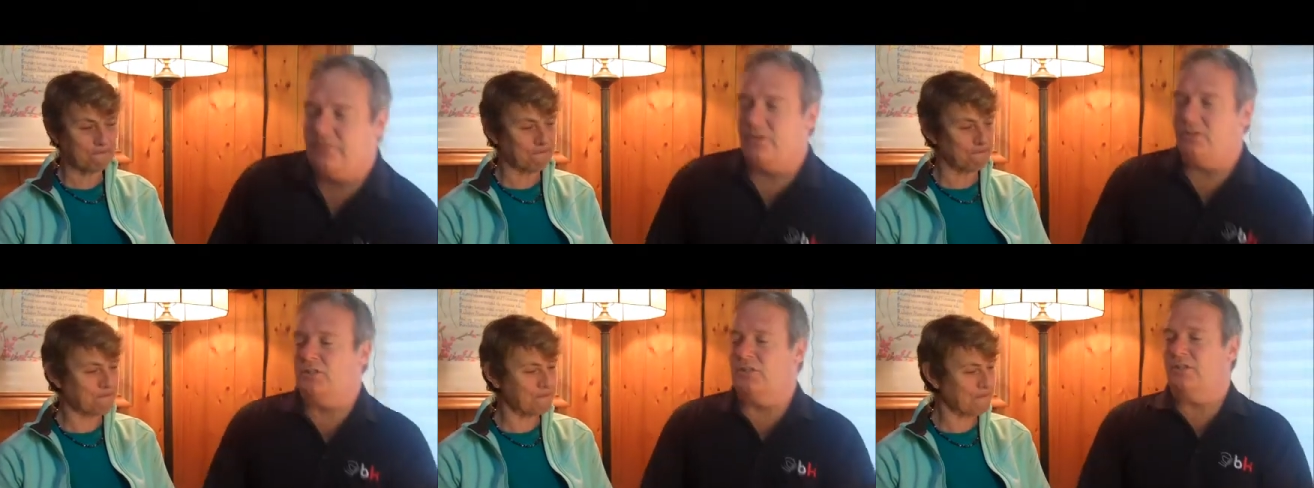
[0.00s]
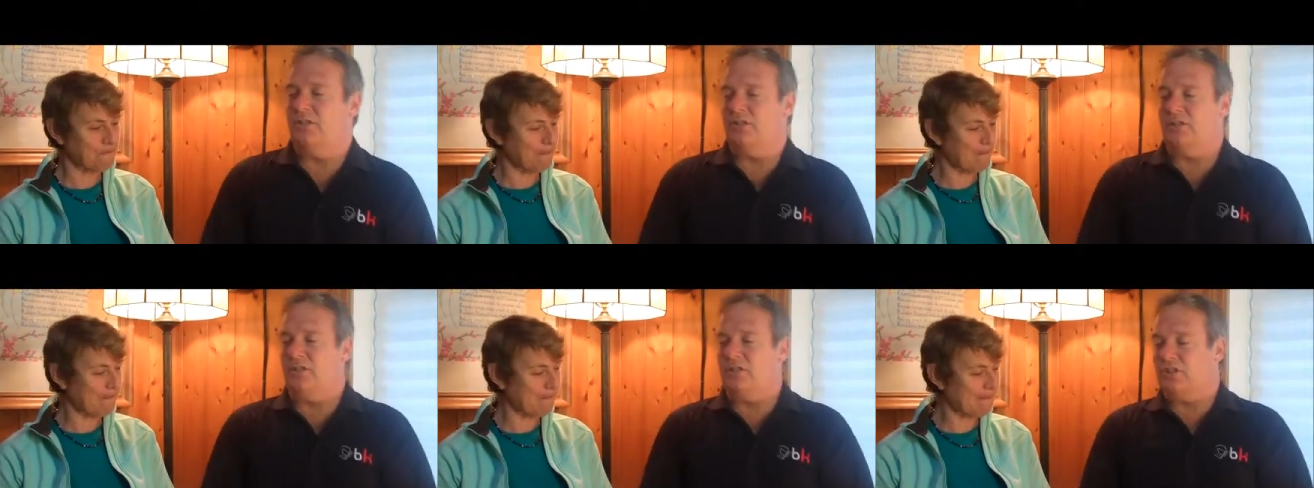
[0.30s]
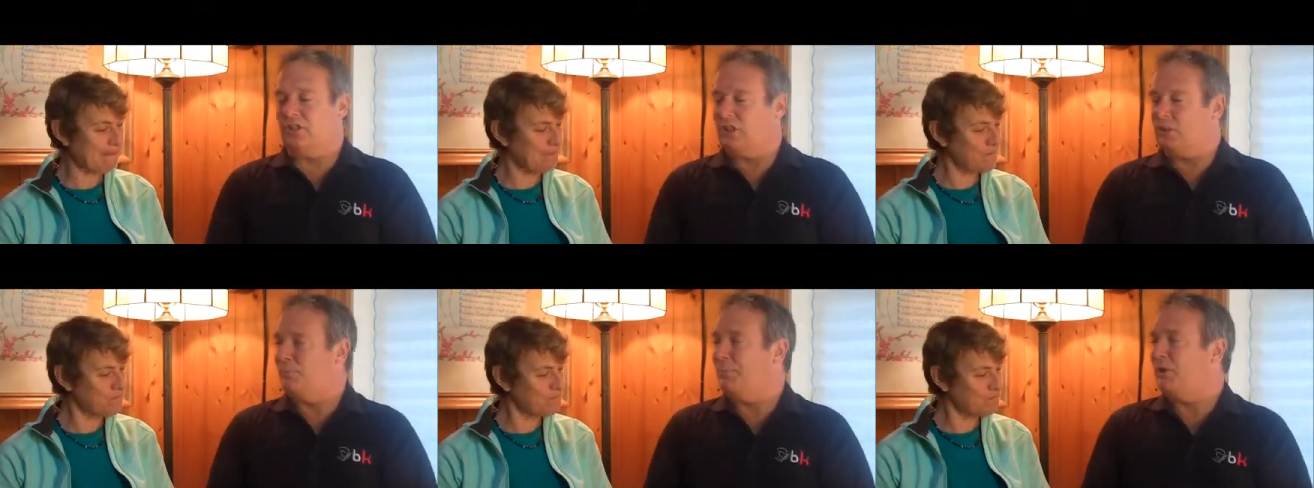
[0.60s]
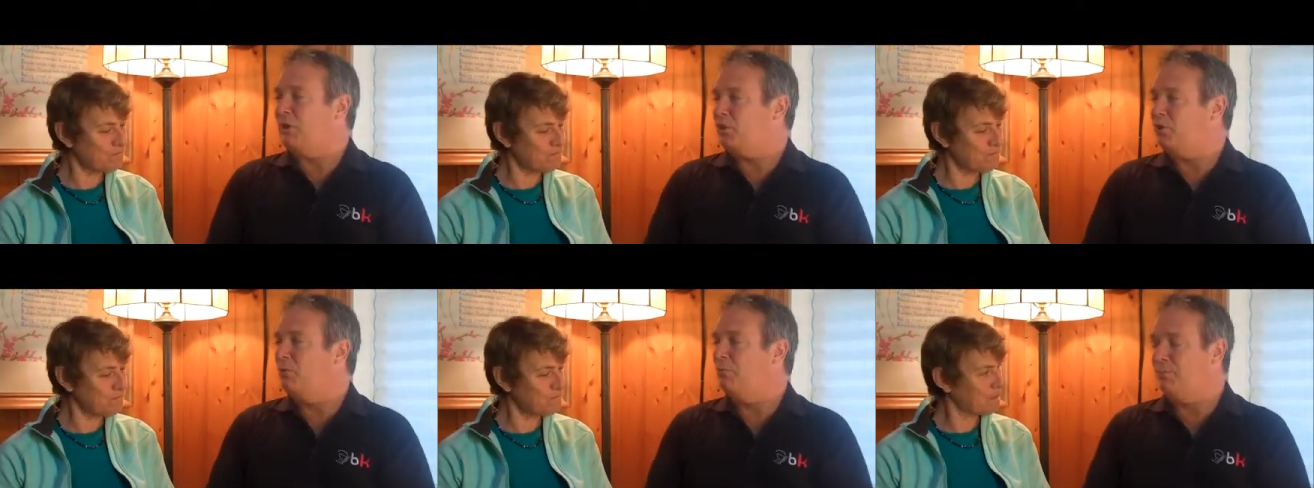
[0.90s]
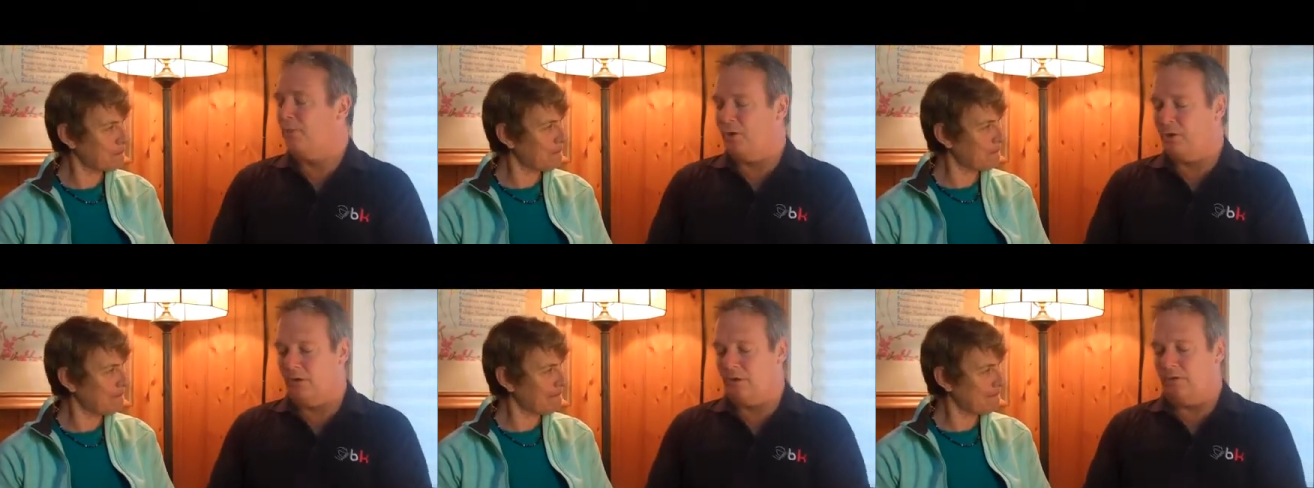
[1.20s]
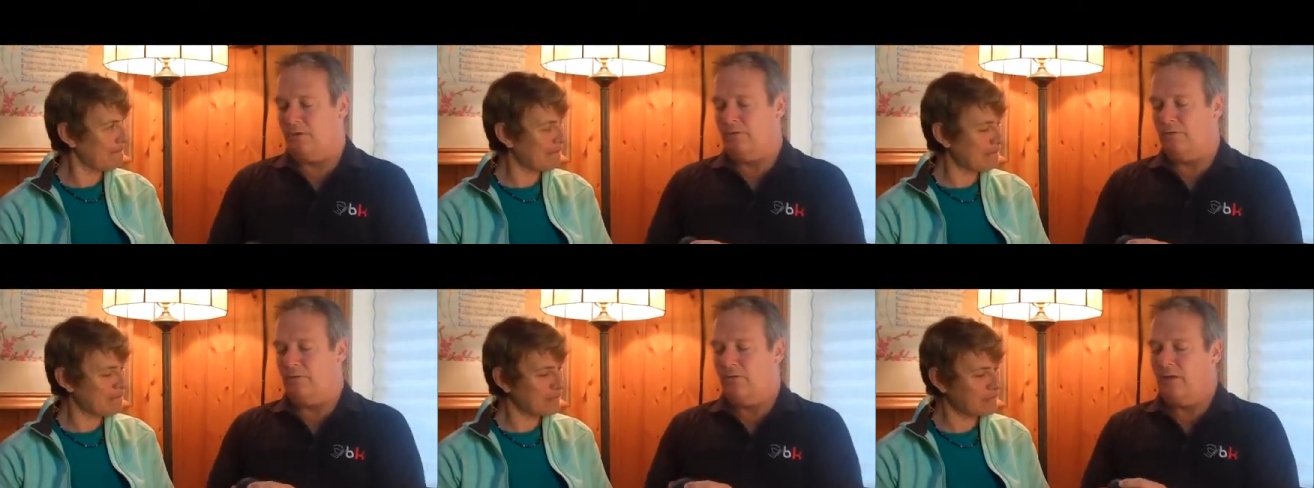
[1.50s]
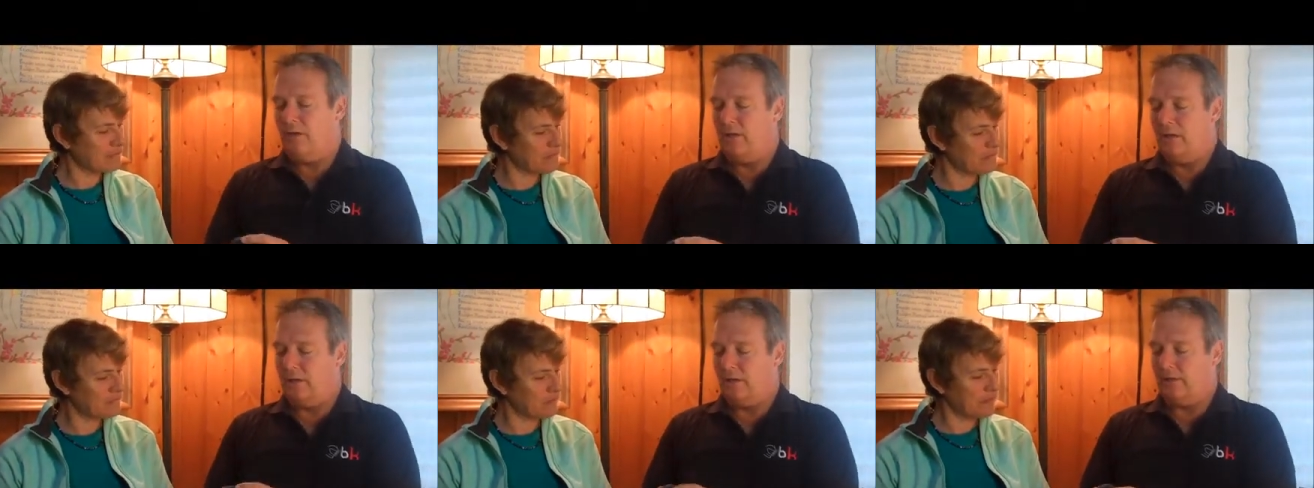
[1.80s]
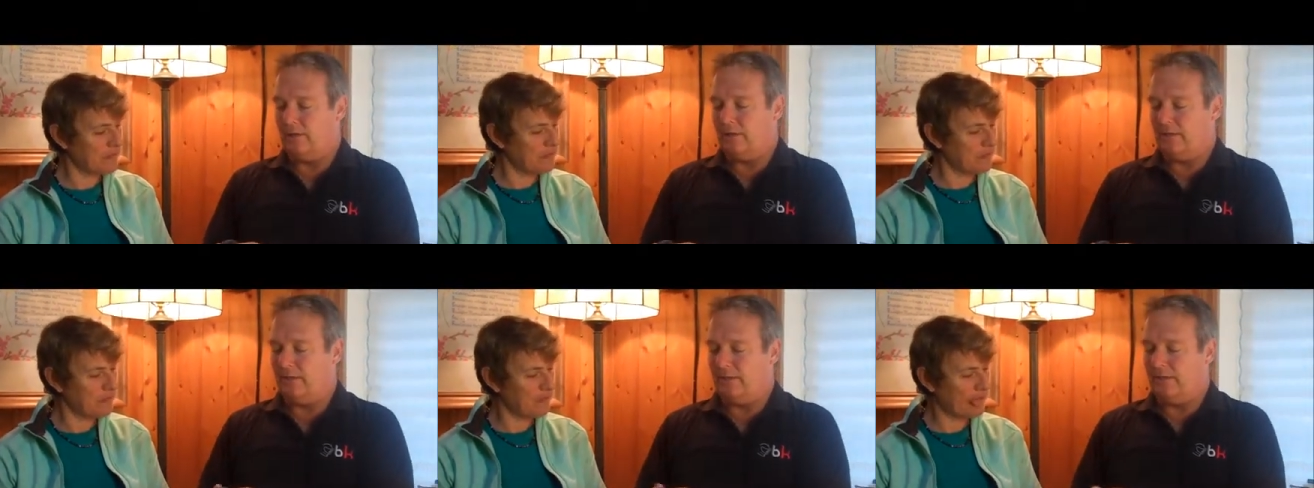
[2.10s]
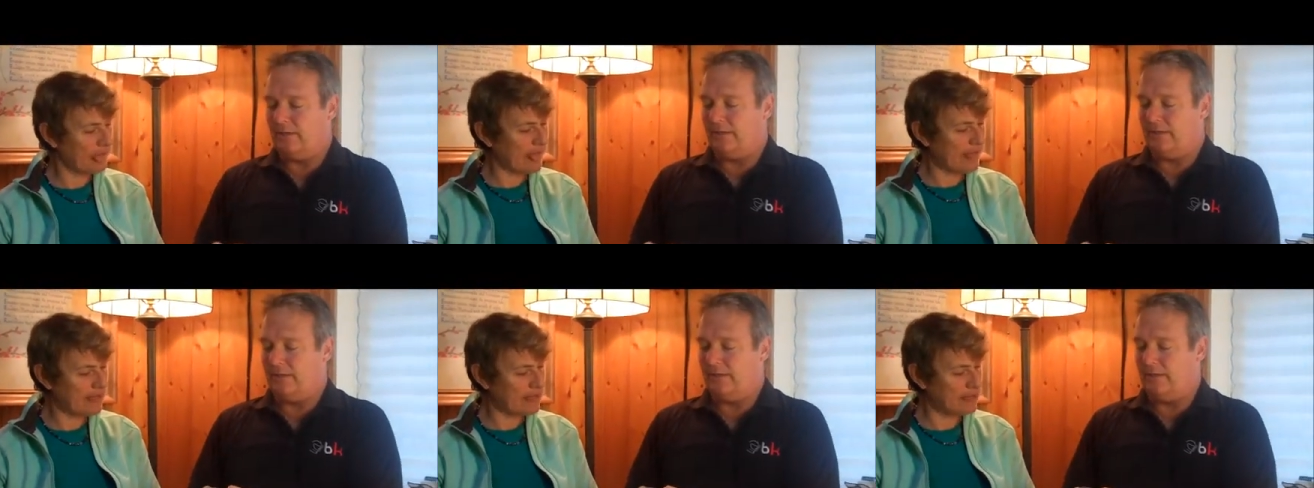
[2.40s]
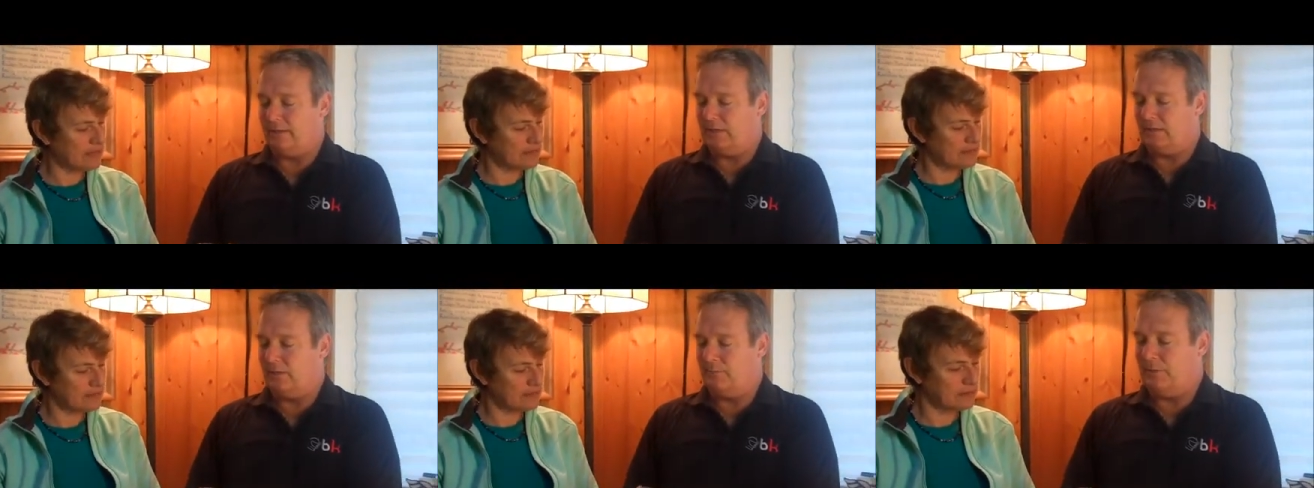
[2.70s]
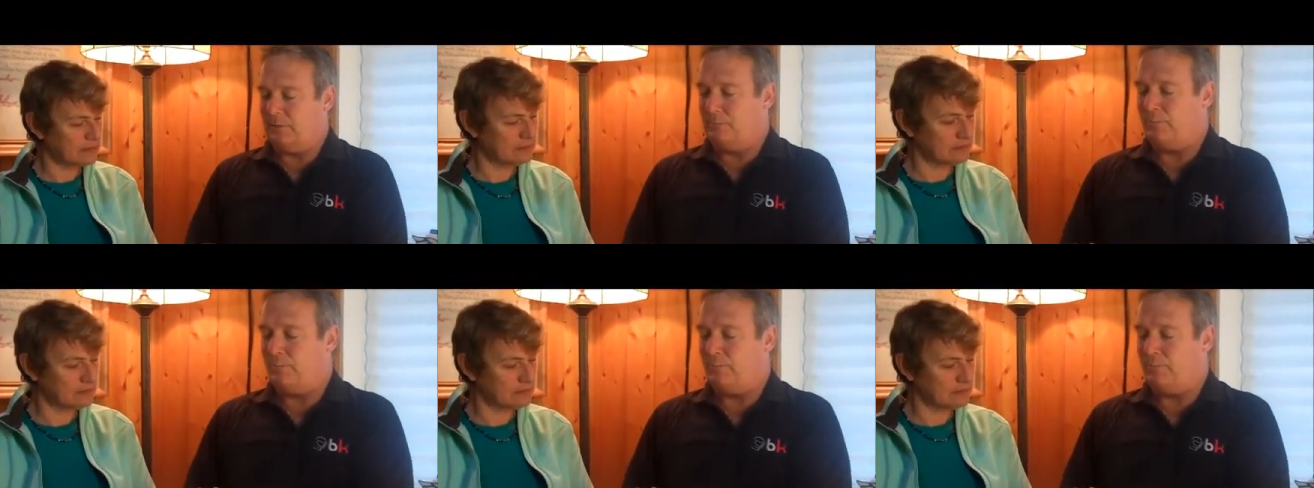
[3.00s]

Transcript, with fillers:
Speaker 1: There's a there's a special ball uh, that's going to